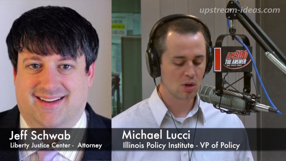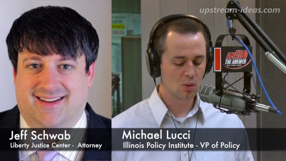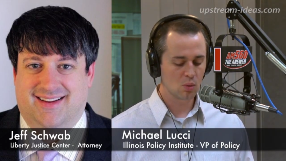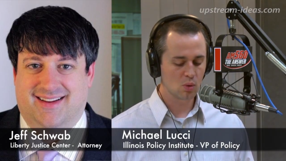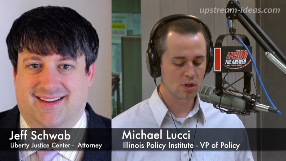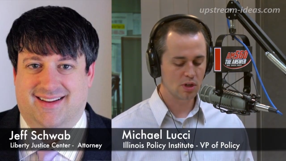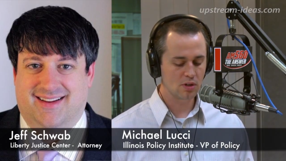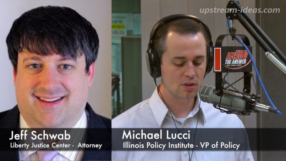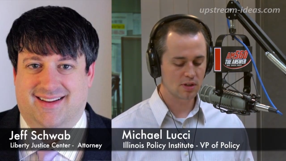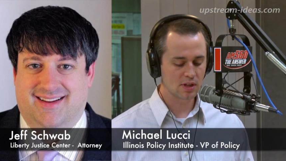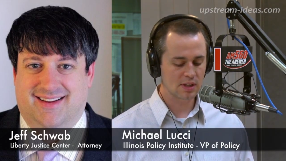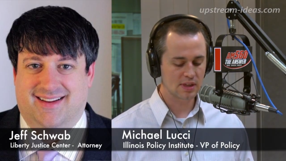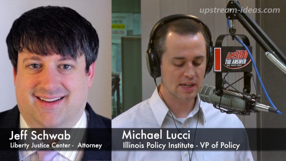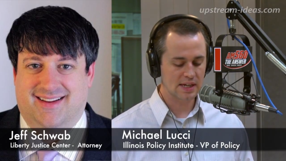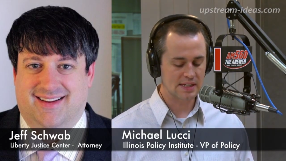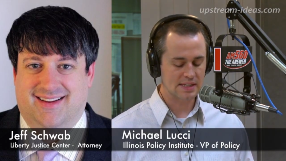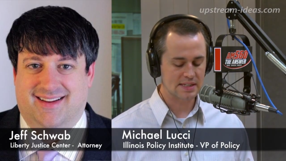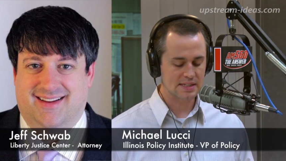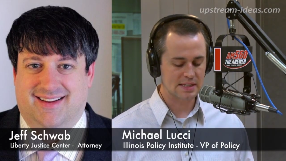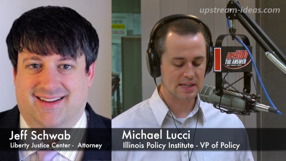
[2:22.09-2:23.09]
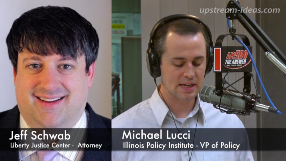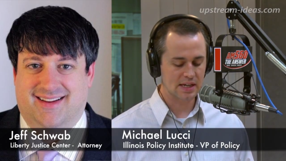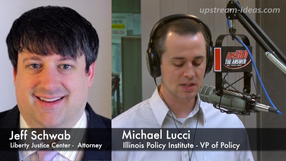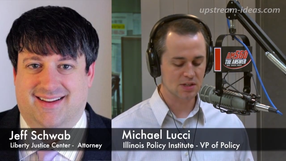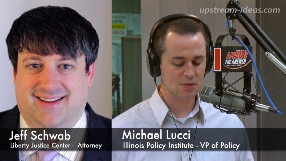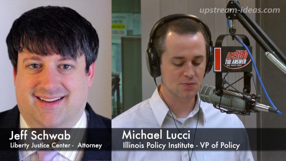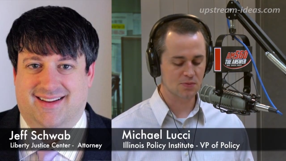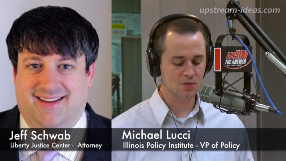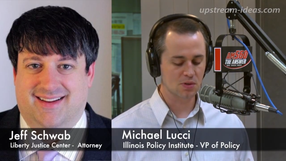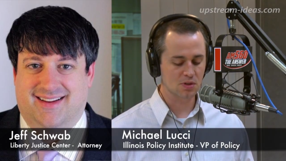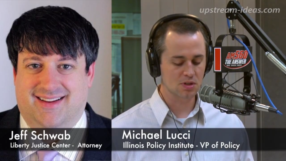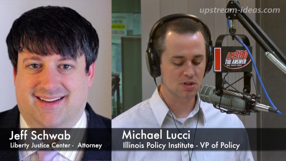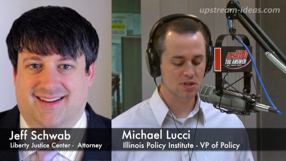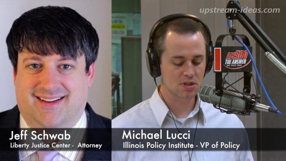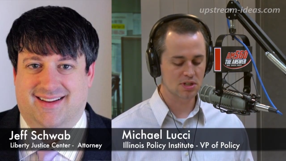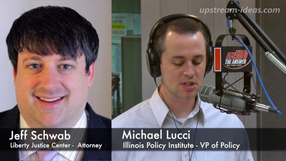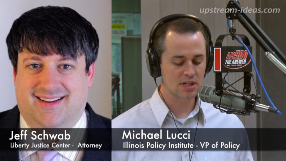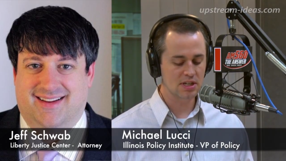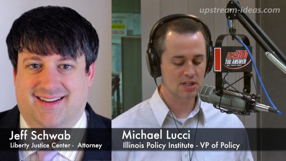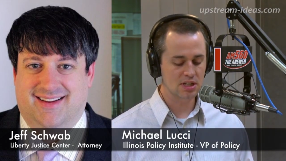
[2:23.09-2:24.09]
Speaker 1: What do you think that says for
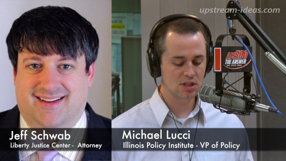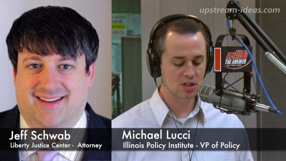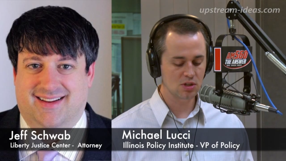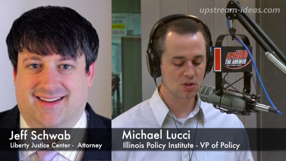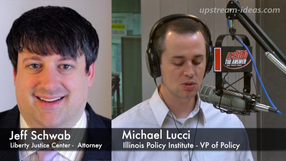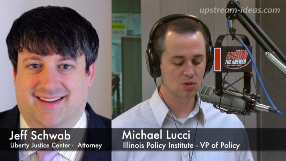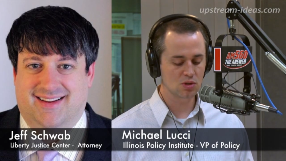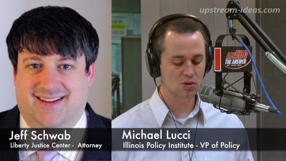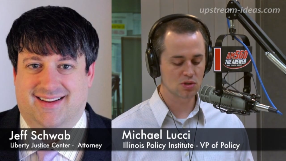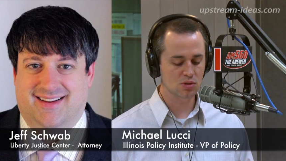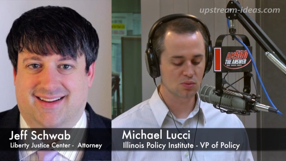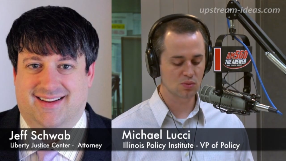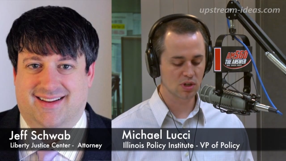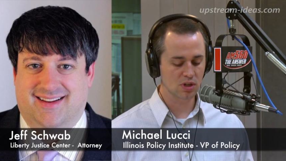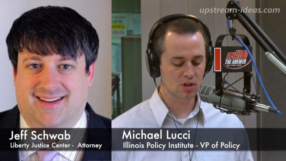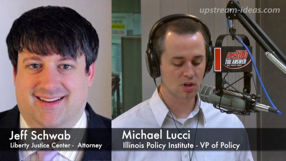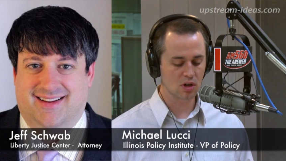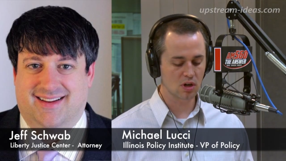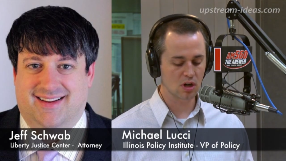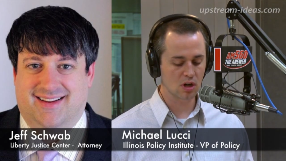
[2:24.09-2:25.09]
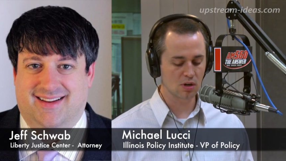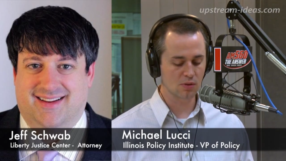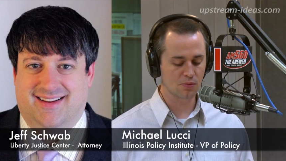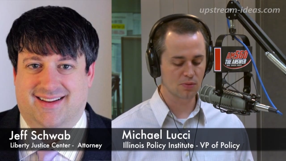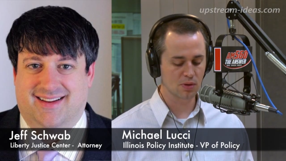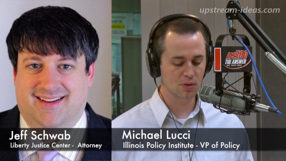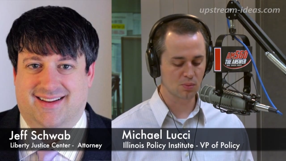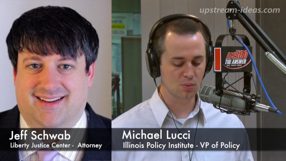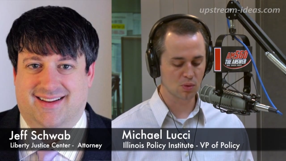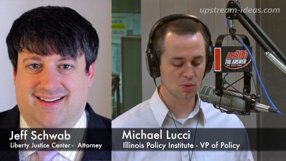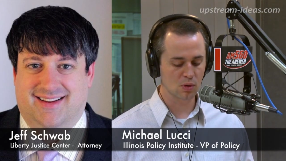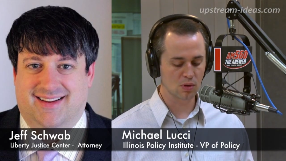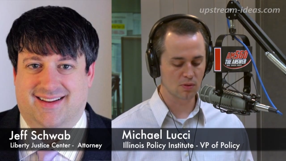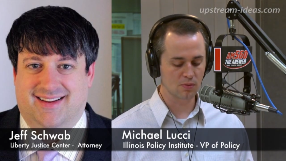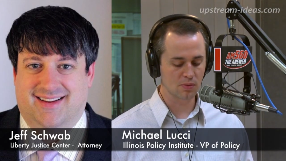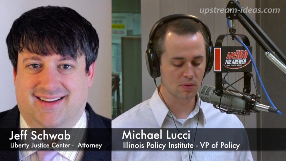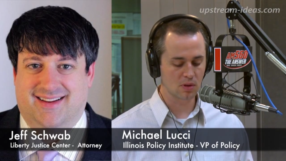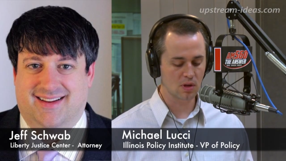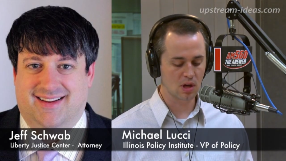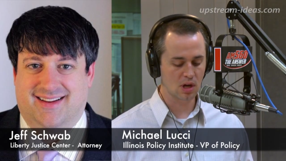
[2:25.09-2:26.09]
CTU's regard for the rule
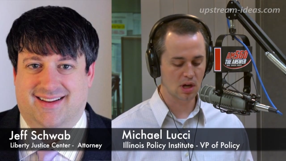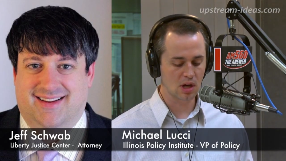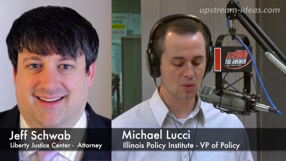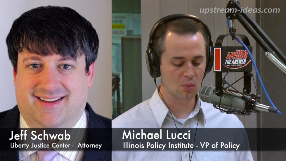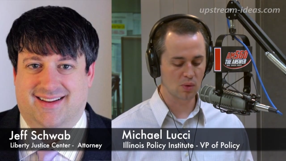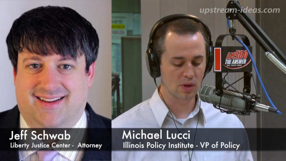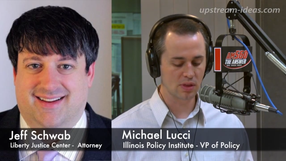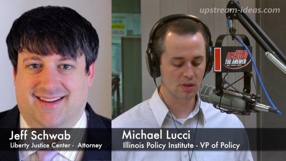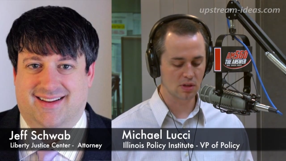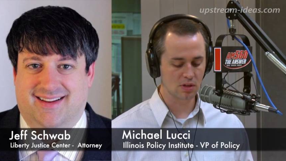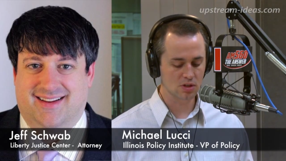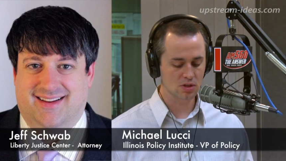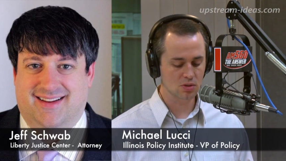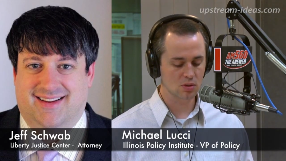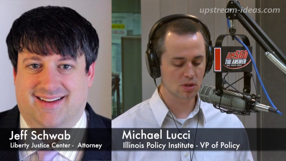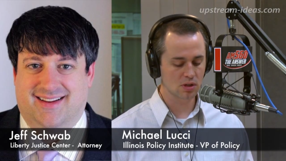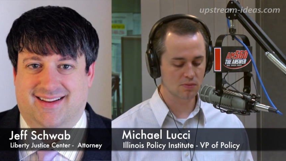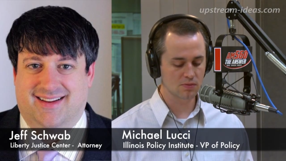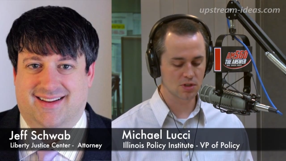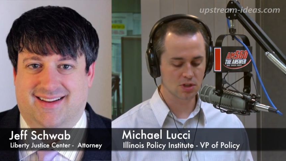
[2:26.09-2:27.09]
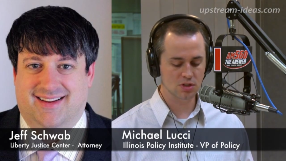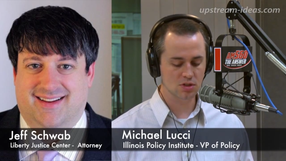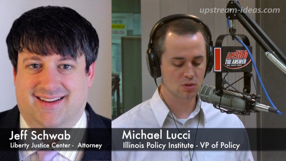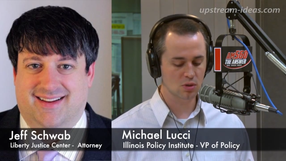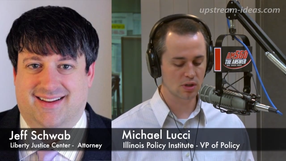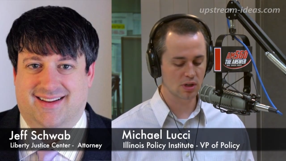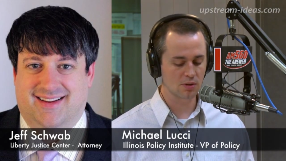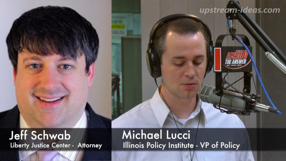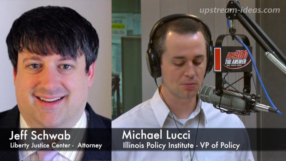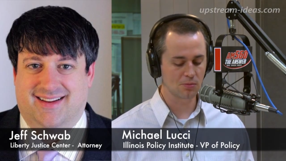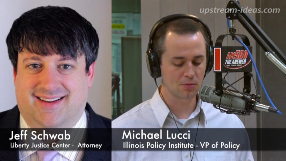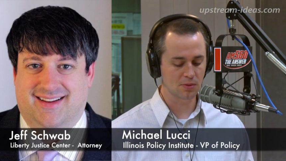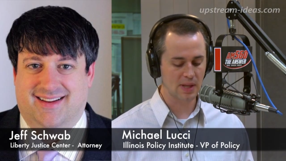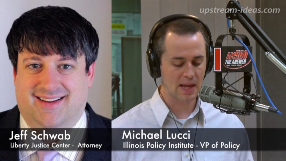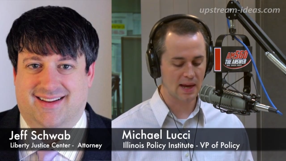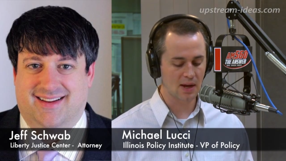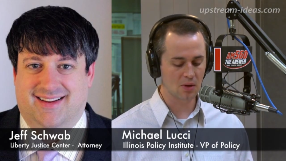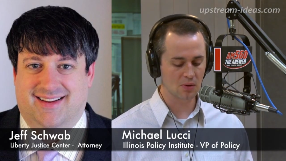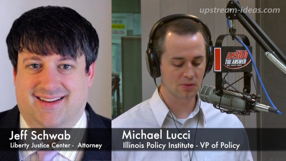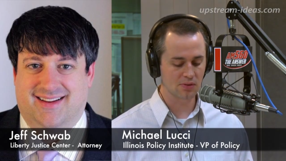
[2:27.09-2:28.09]
of law when they're sort of just going to
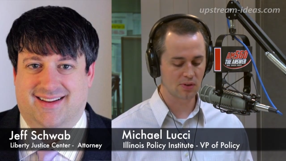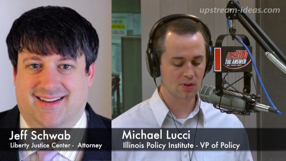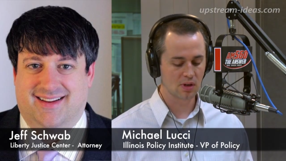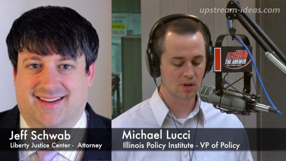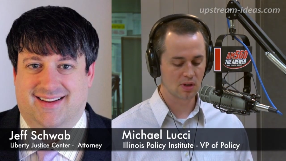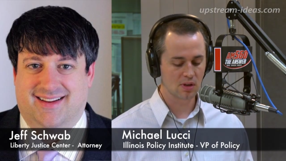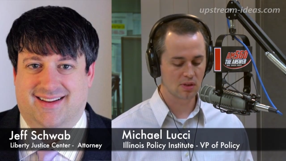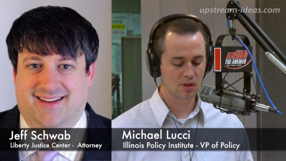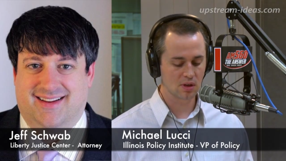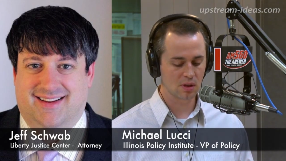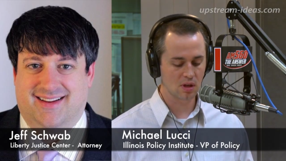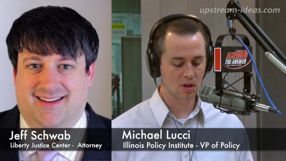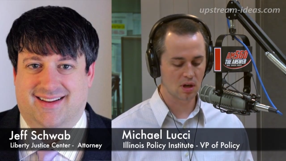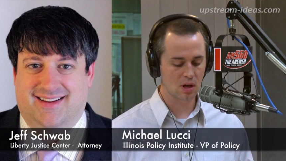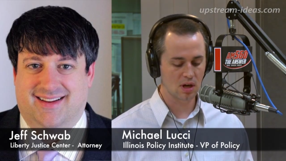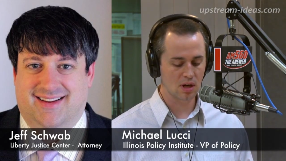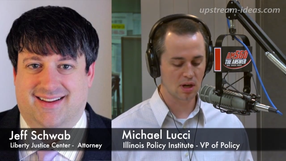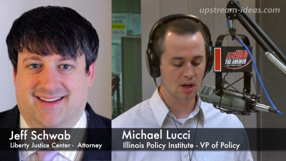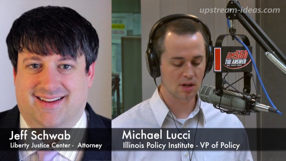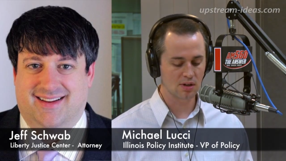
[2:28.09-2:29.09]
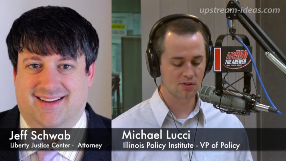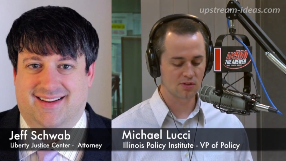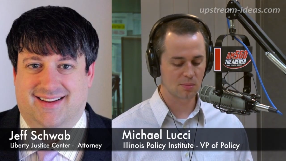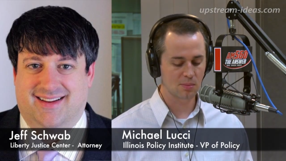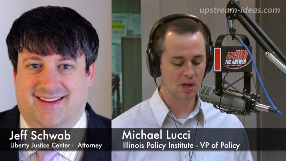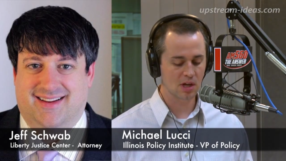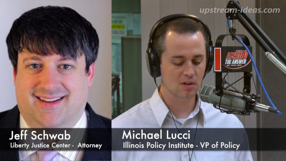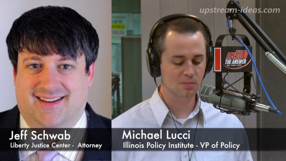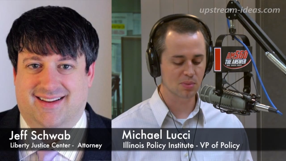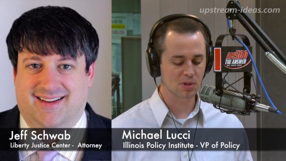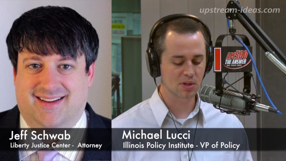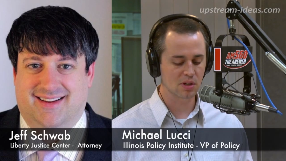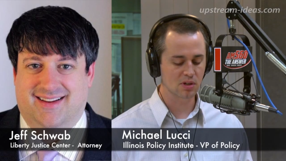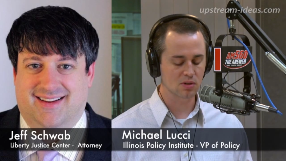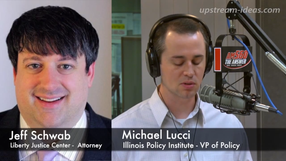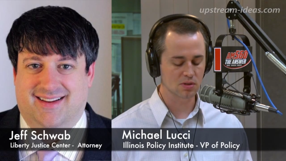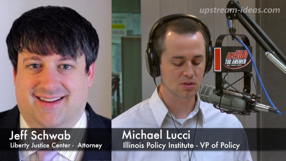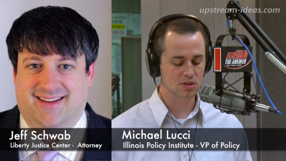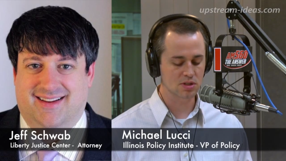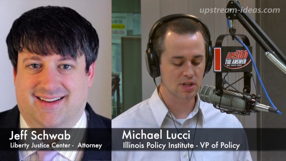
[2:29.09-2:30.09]
flout the law to make a
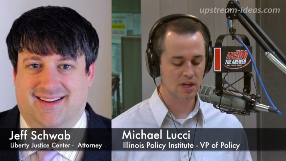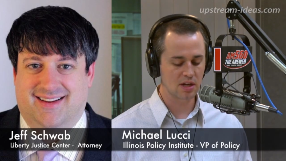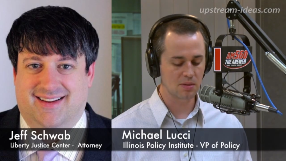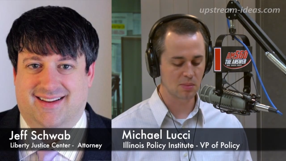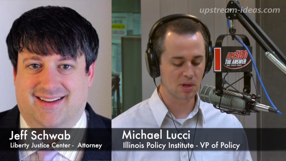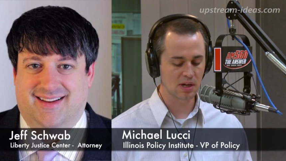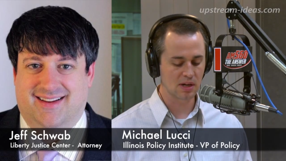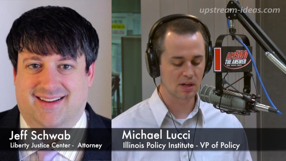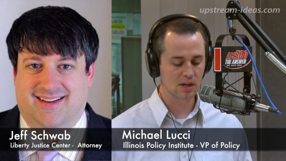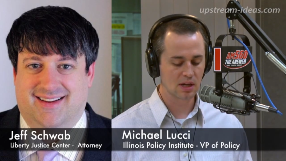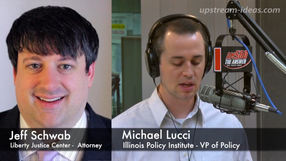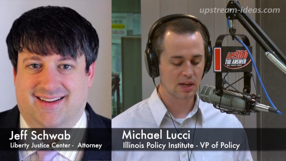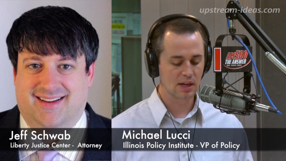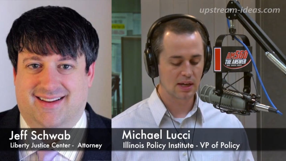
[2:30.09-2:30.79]
political statement?